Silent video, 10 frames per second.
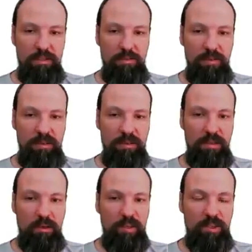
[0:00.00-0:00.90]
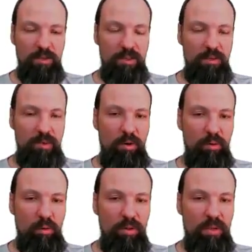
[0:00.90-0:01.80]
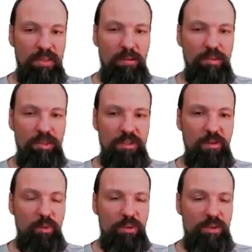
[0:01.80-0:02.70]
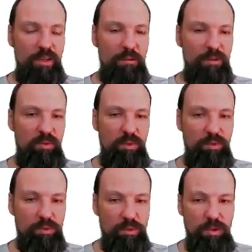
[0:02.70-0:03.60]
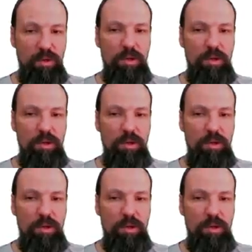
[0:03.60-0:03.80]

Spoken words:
so this is the question is about what assumptions and what theorems we use.